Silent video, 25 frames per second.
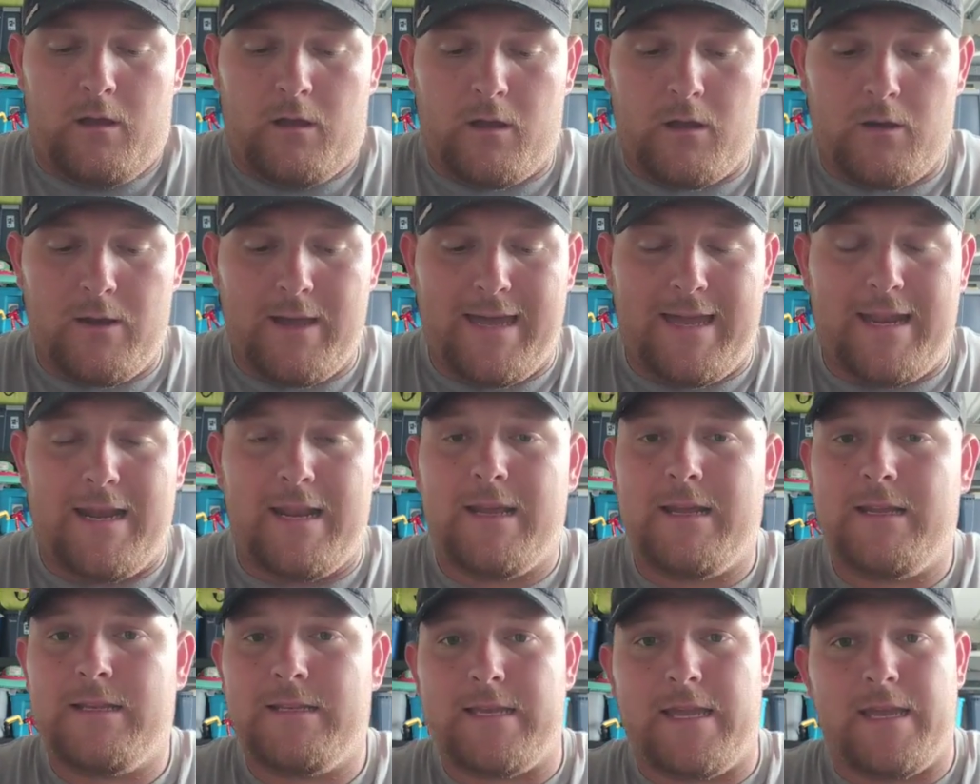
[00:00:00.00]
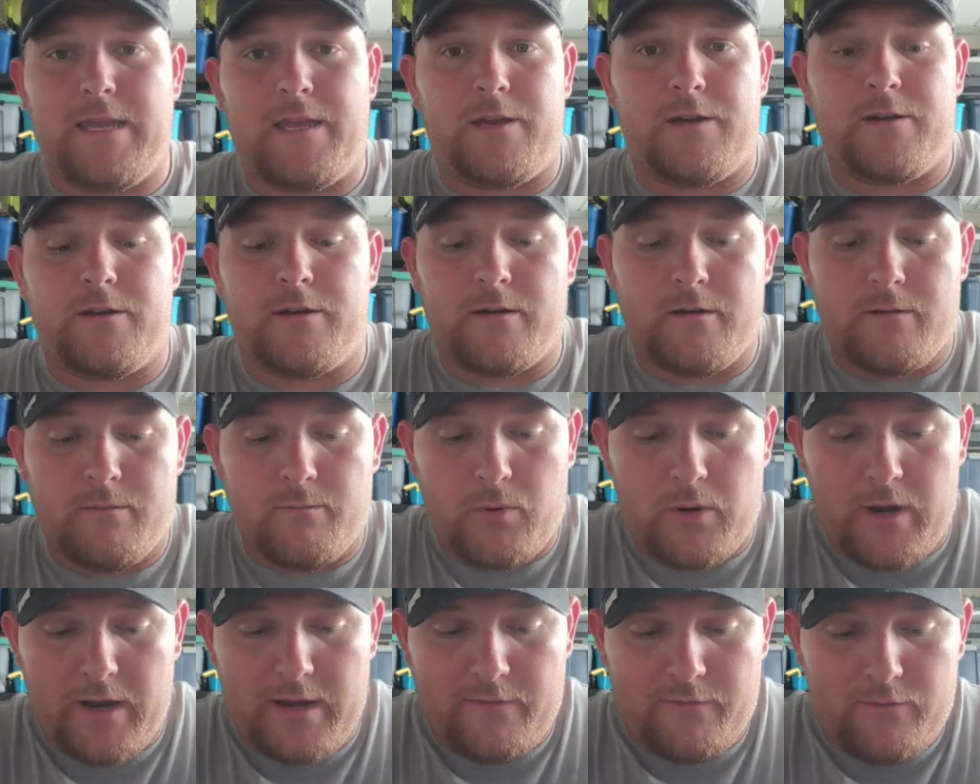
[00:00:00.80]
Go ahead, take your
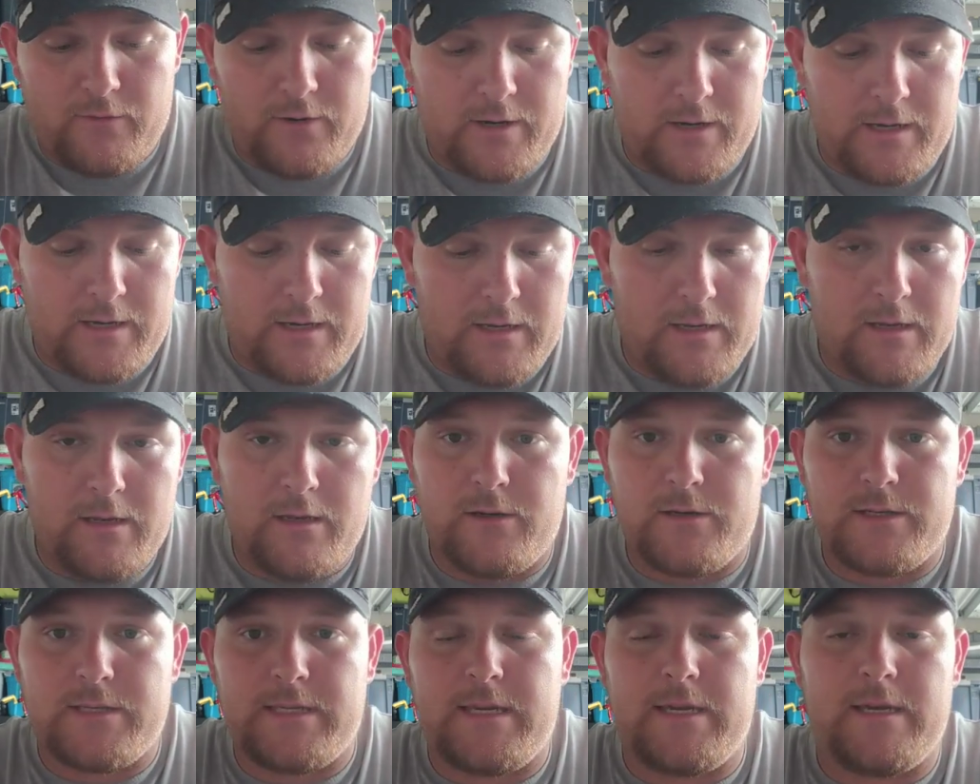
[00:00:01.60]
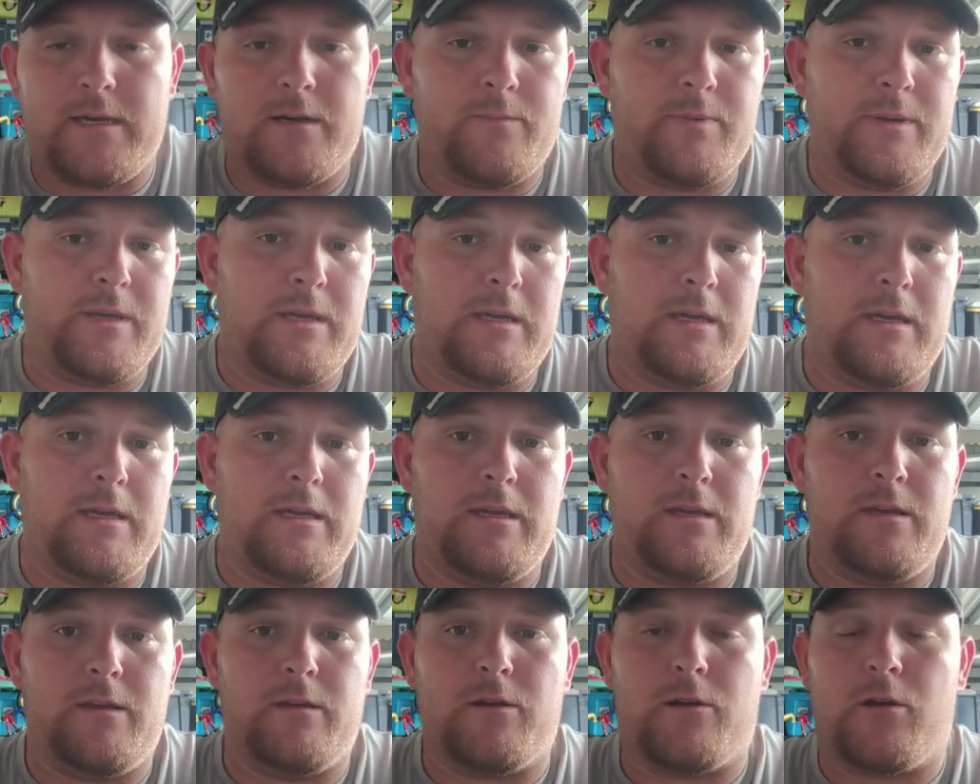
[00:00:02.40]
break free, your
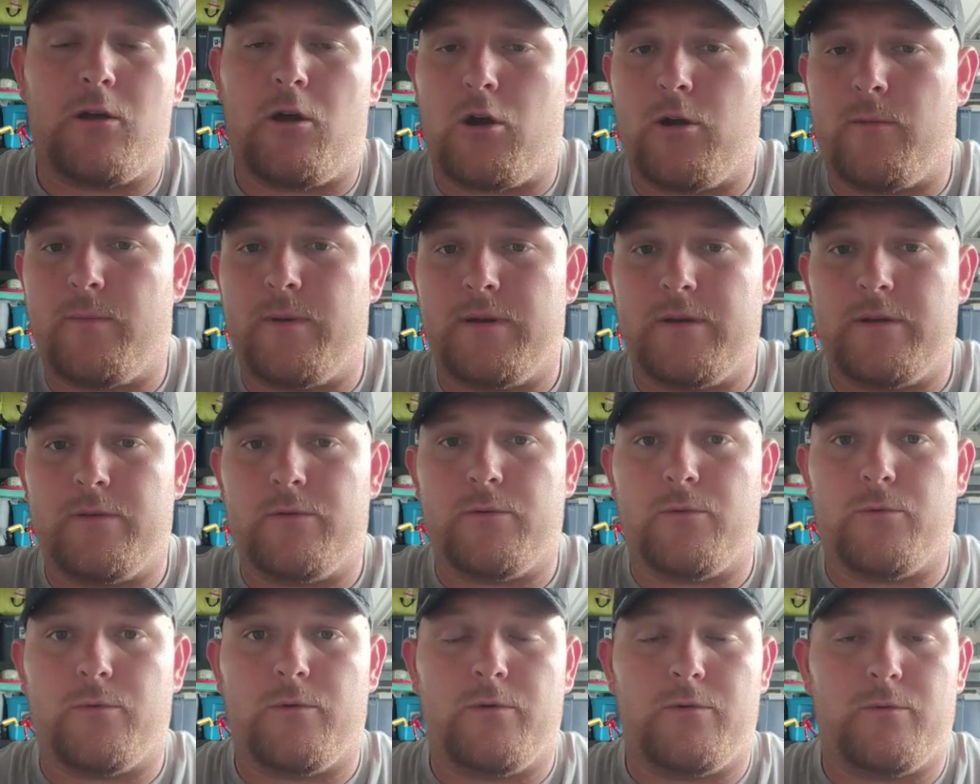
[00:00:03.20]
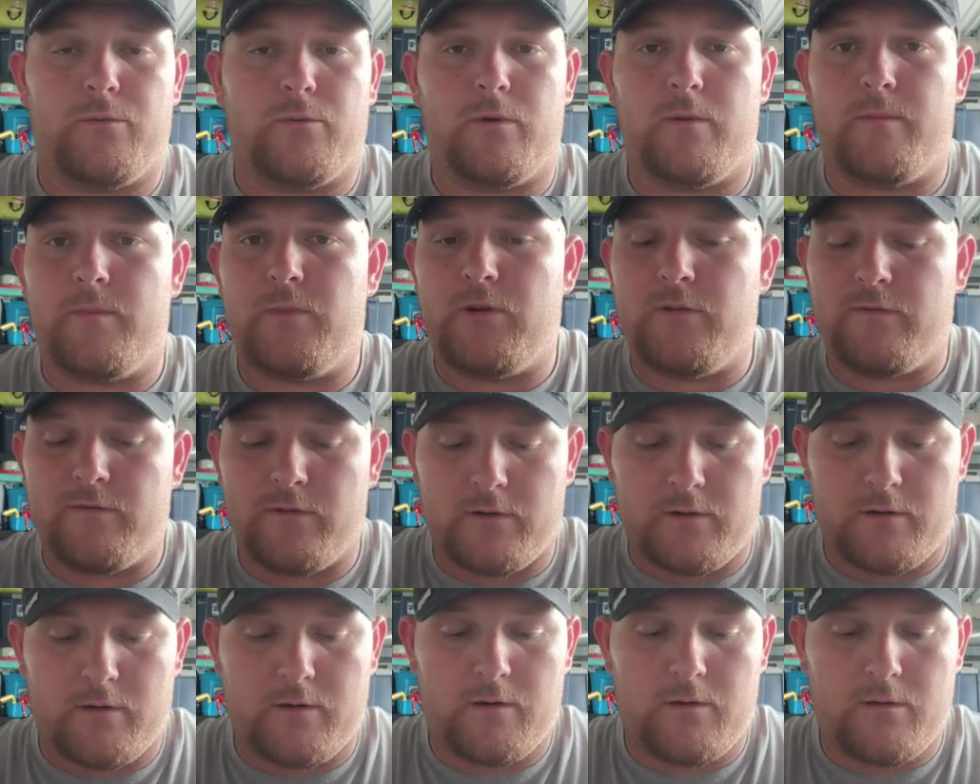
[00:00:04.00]
CLP, your carbon
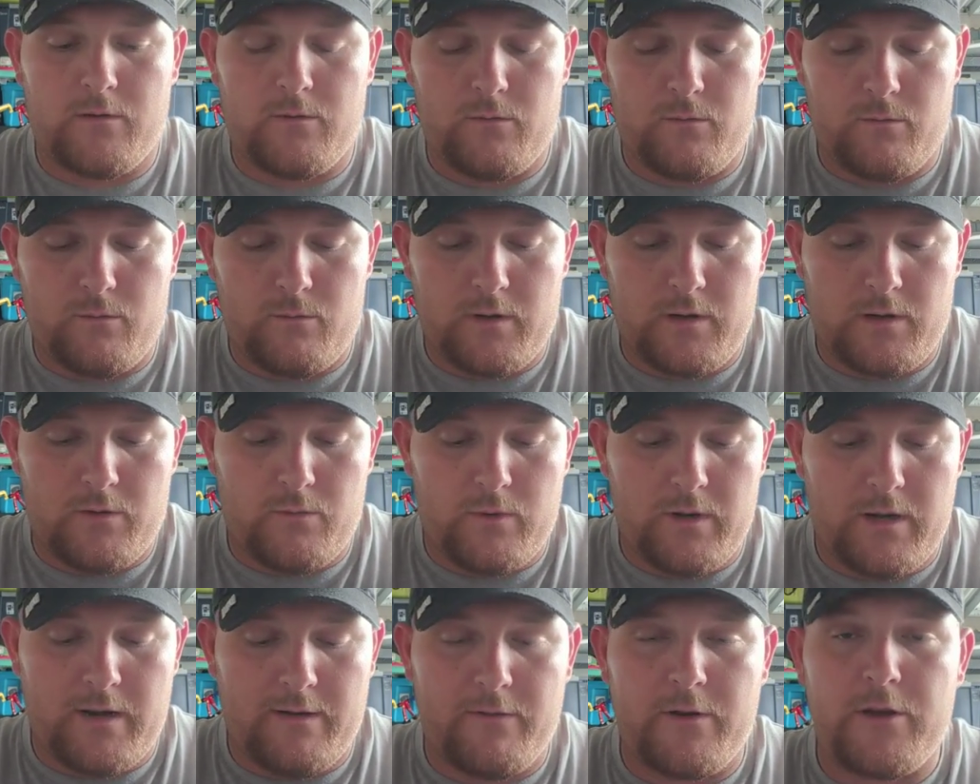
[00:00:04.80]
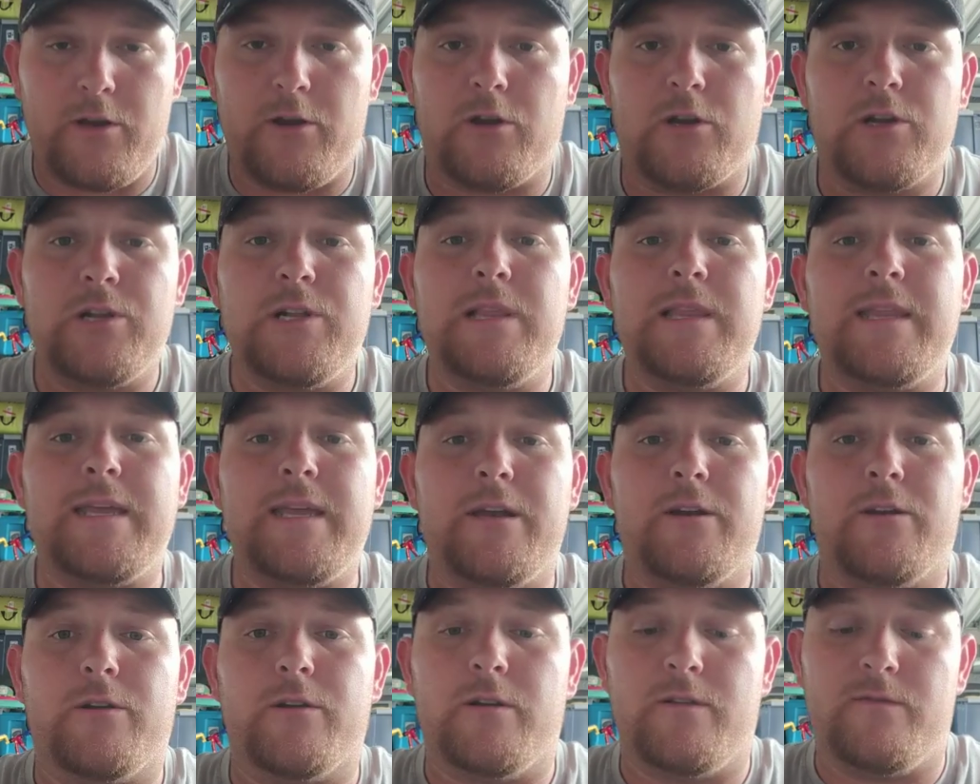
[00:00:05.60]
remover, whatever your
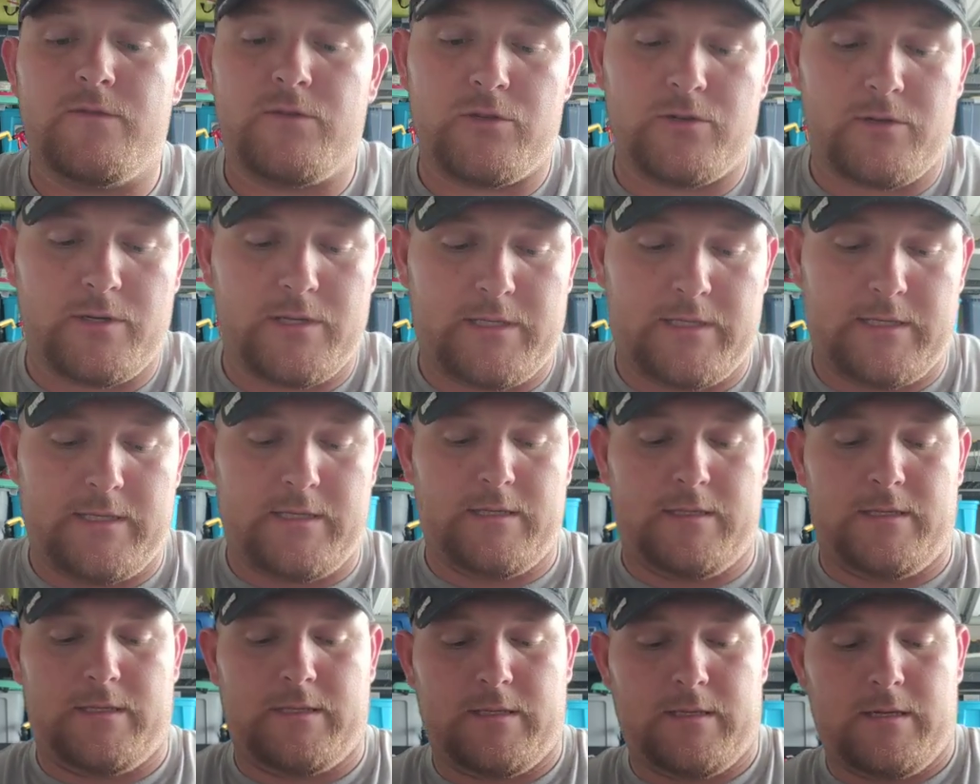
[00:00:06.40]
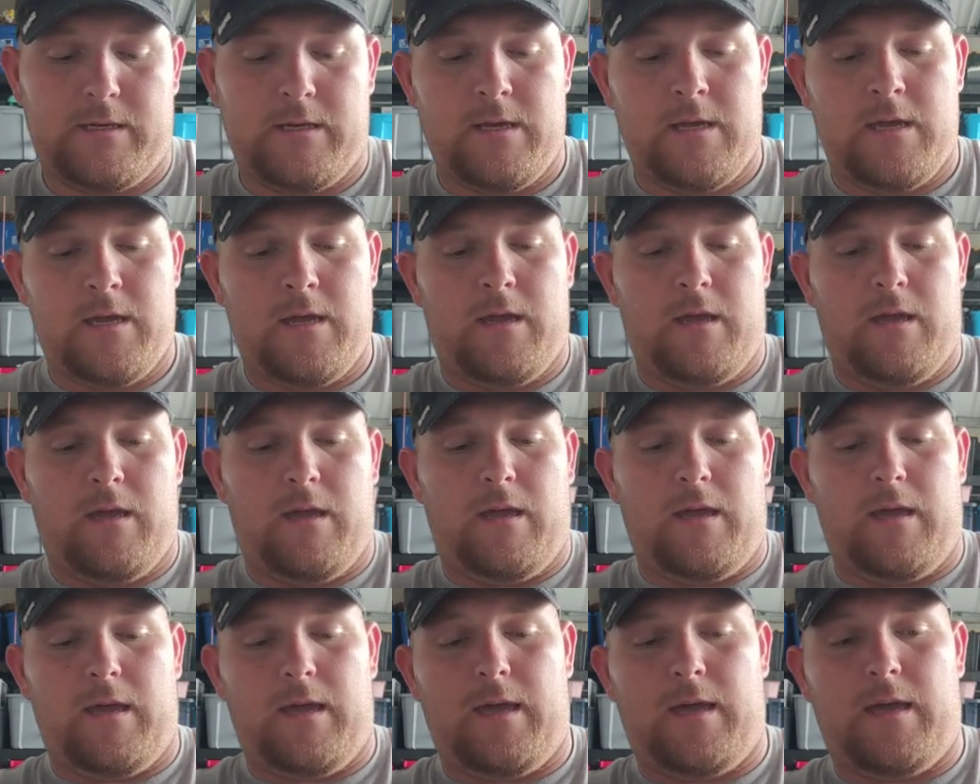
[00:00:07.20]
cleaner of choice is,
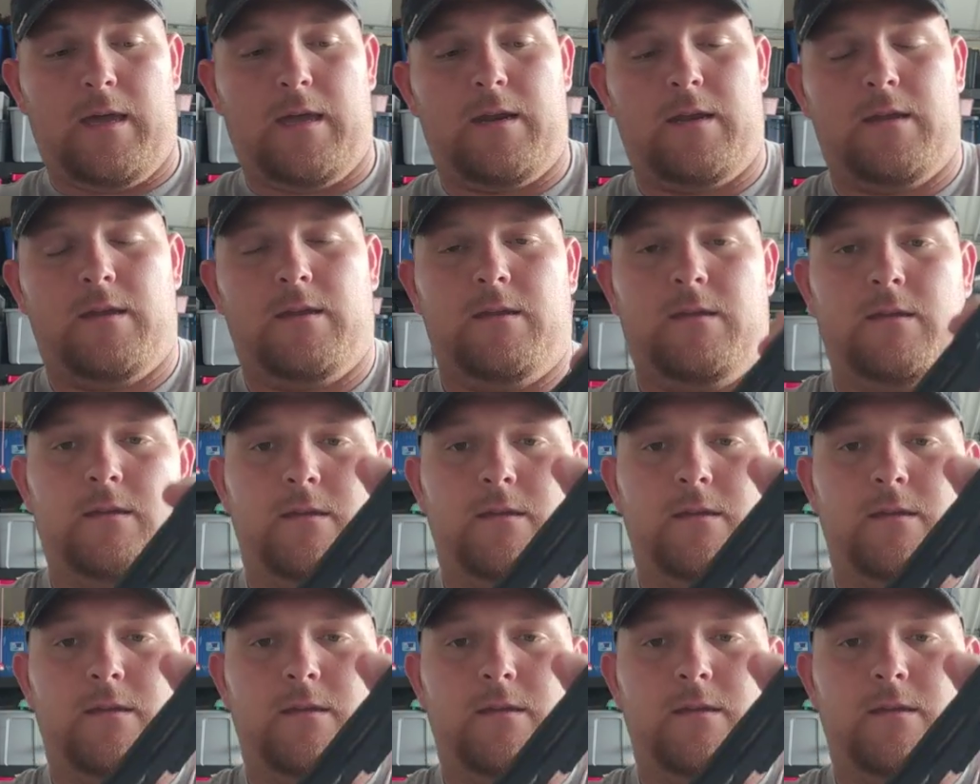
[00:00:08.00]
and